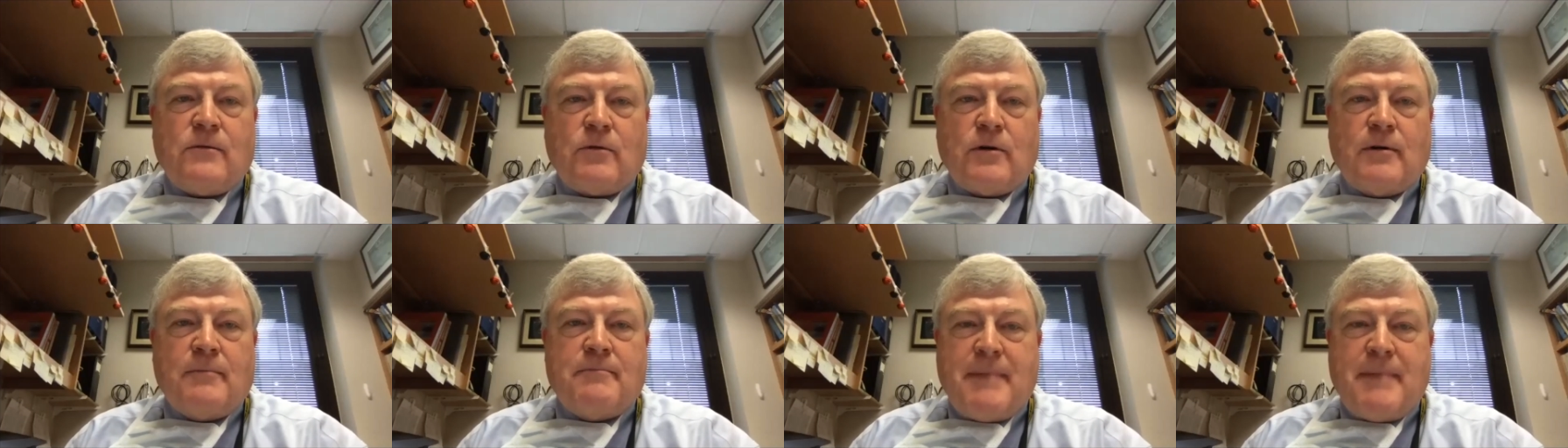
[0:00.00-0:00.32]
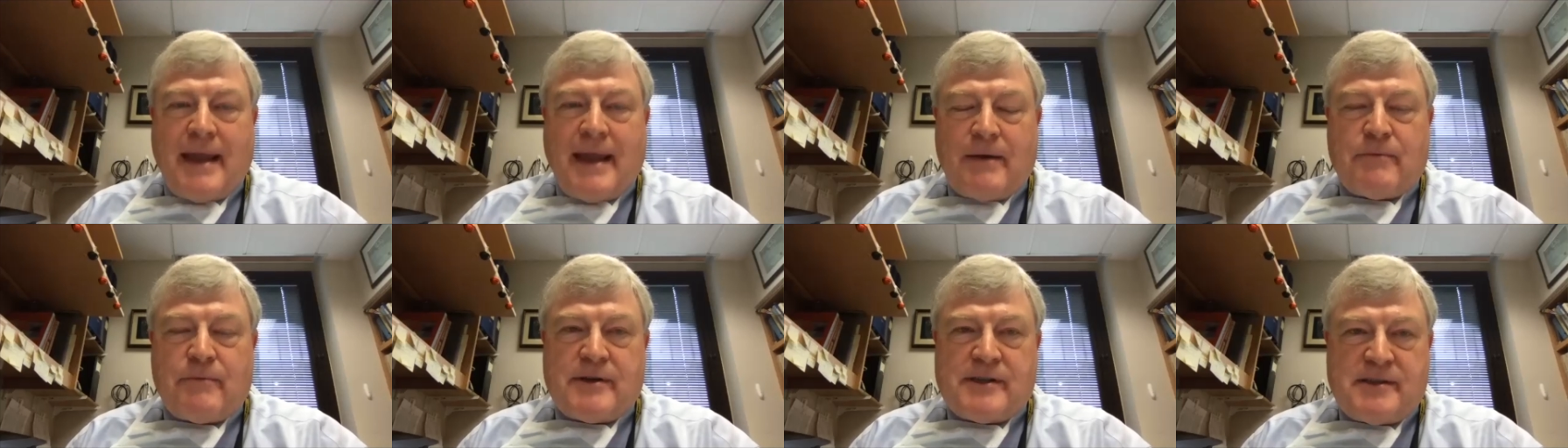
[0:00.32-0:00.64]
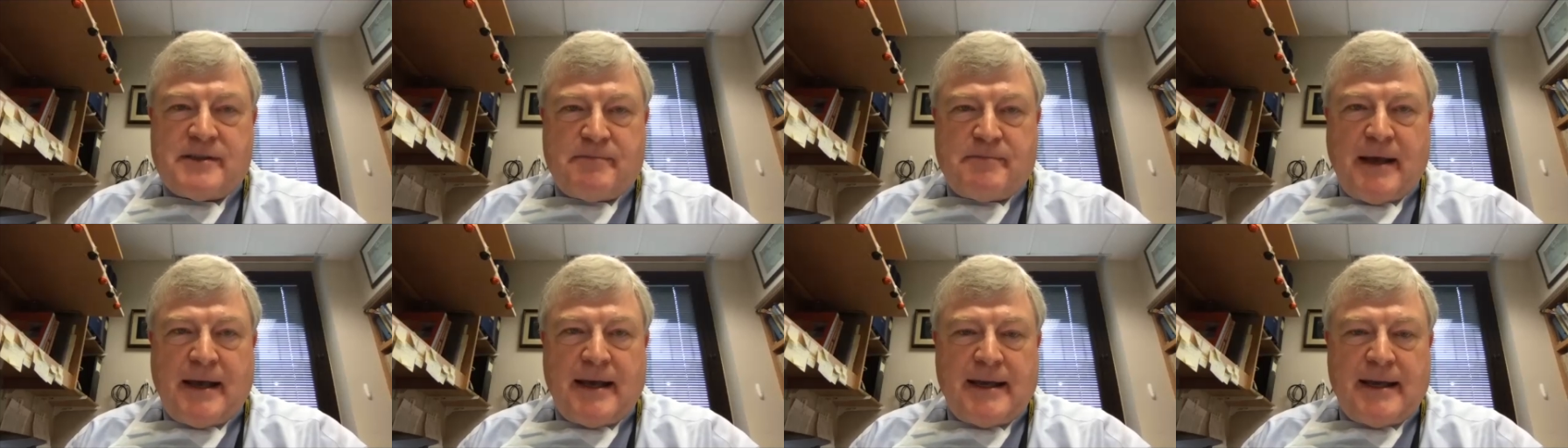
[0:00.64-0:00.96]
or may
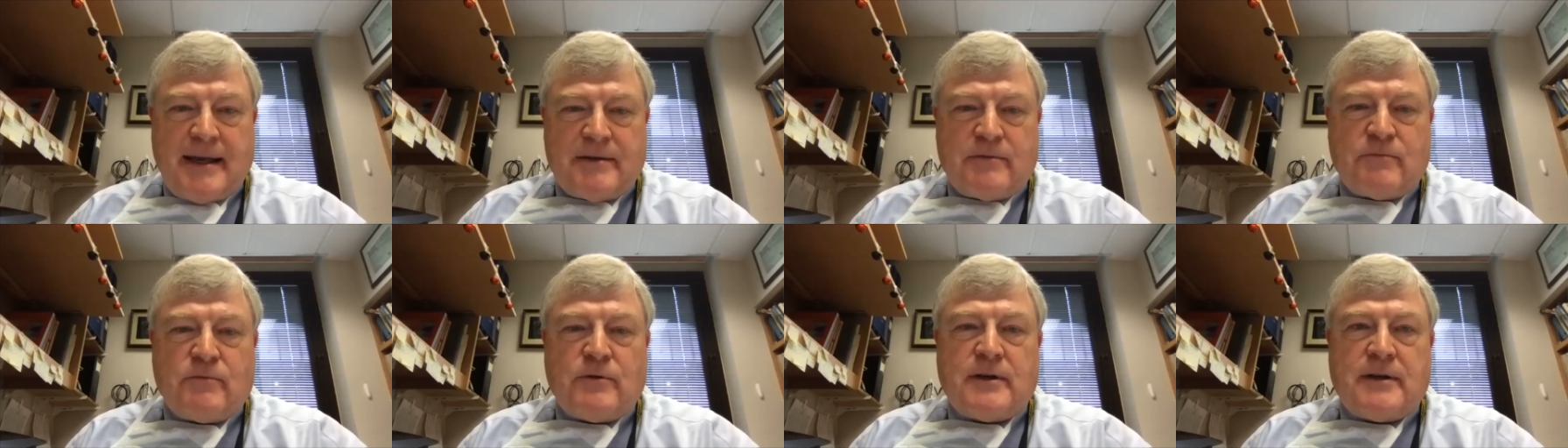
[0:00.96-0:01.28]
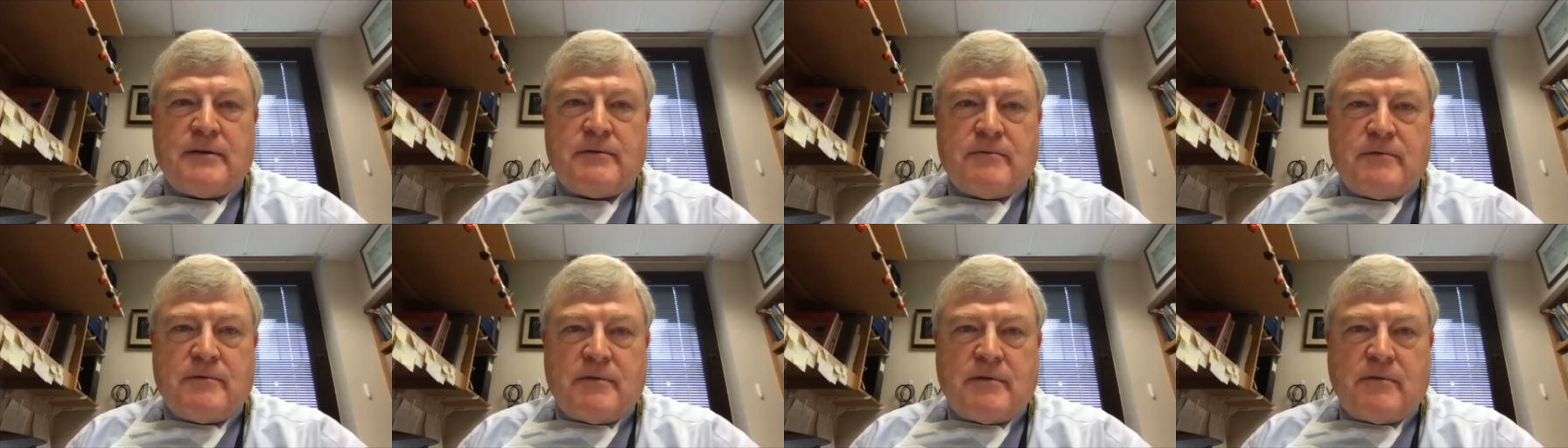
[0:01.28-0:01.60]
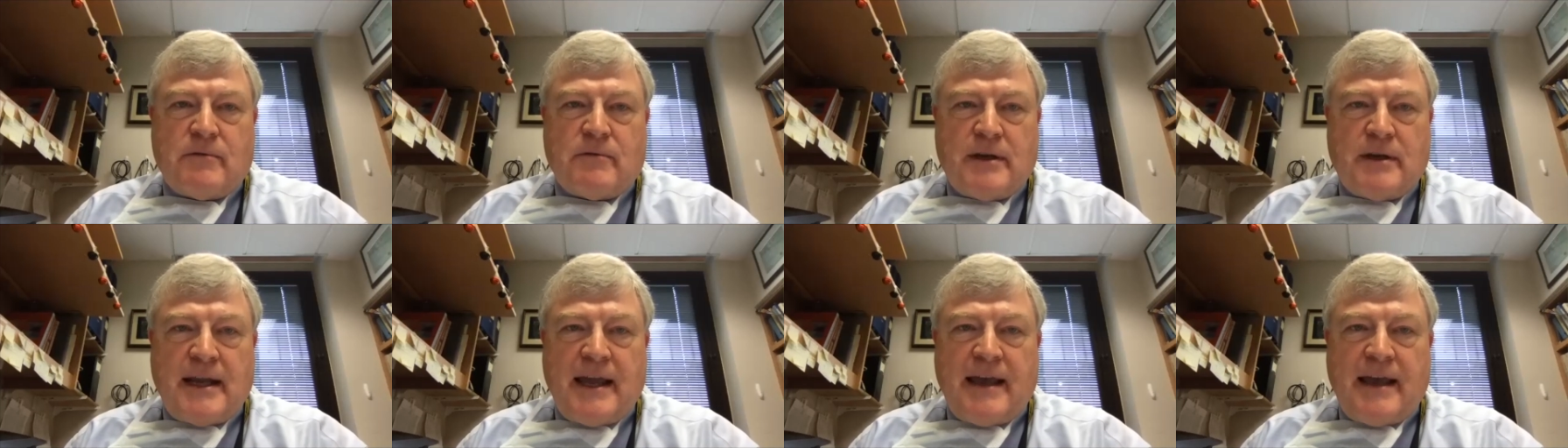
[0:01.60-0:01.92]
respond
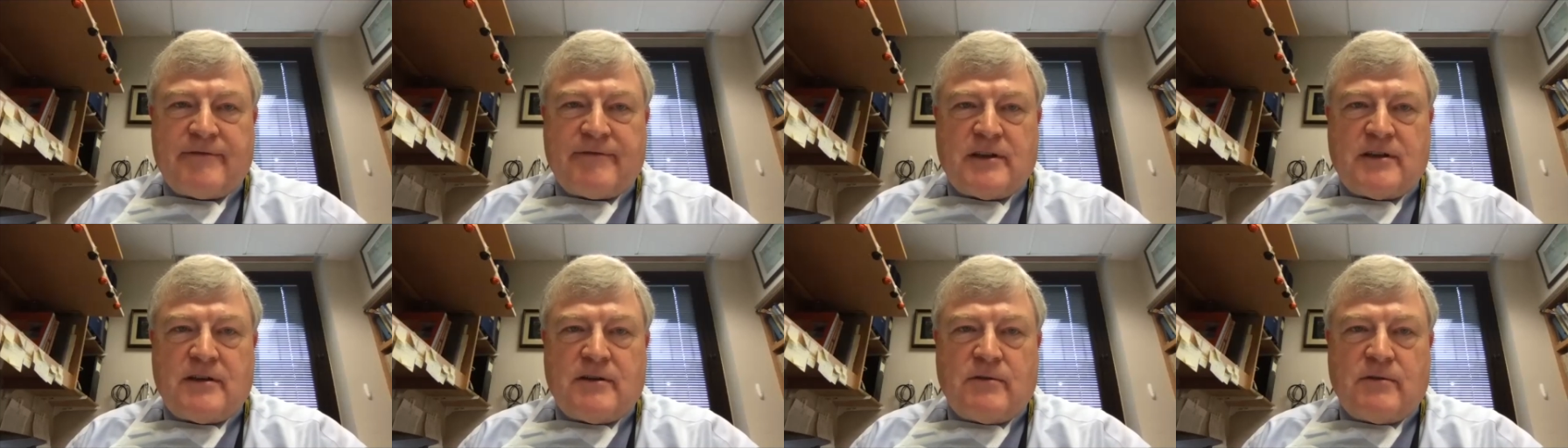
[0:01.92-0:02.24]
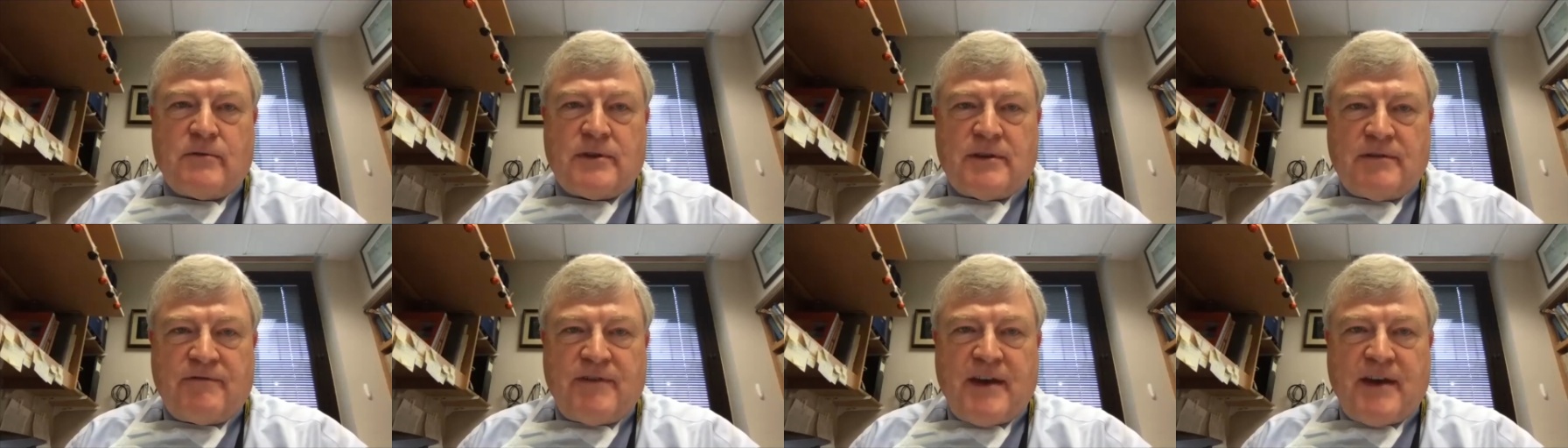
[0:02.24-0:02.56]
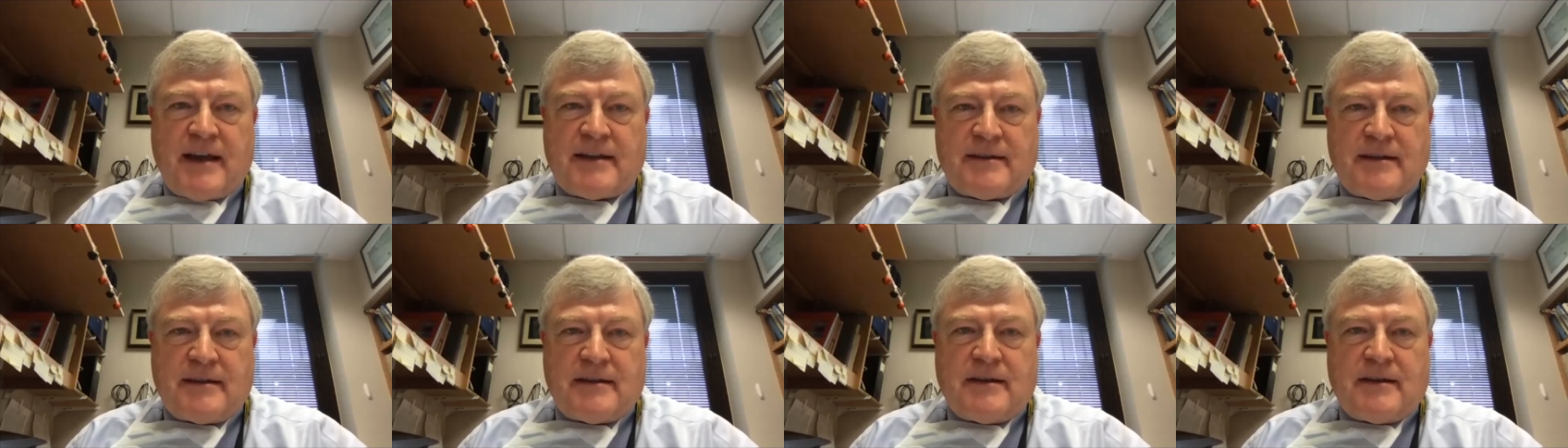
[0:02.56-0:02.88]
would have to do with the
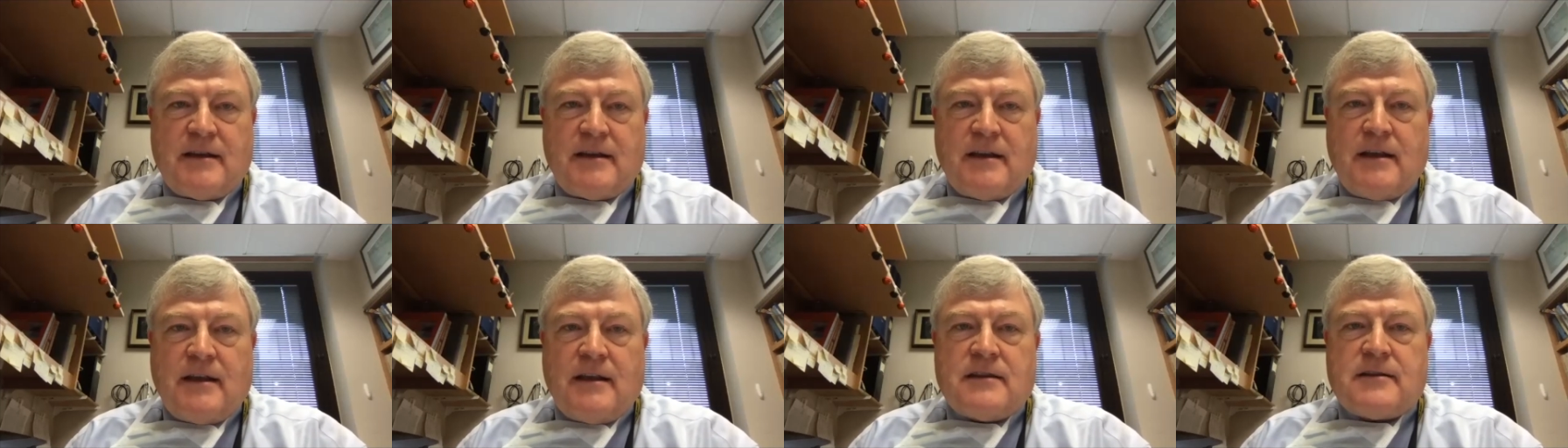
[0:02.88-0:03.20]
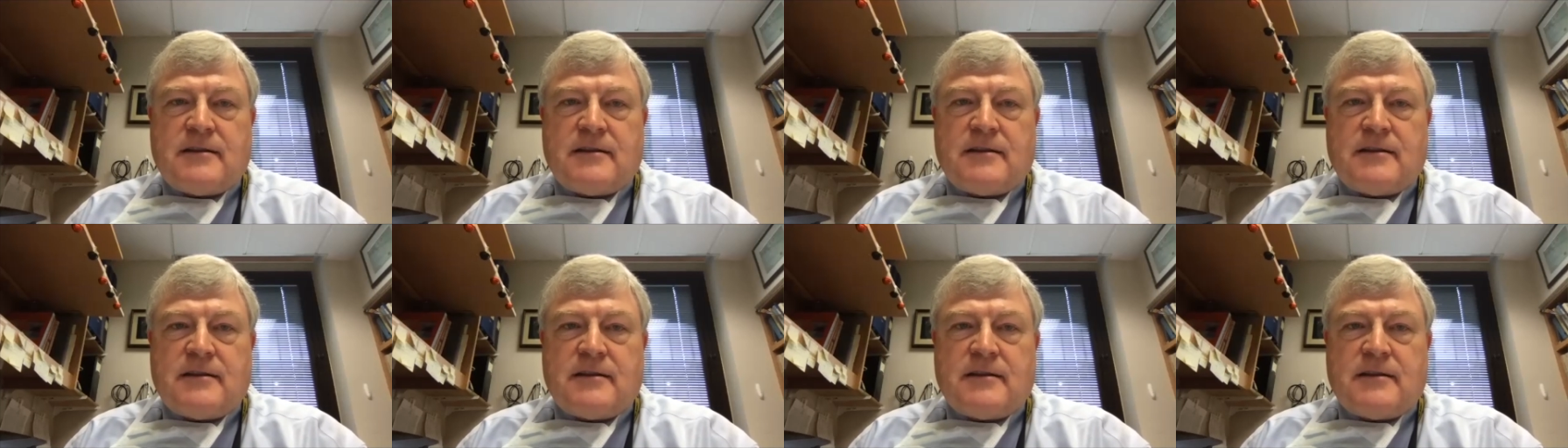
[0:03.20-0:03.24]
fact that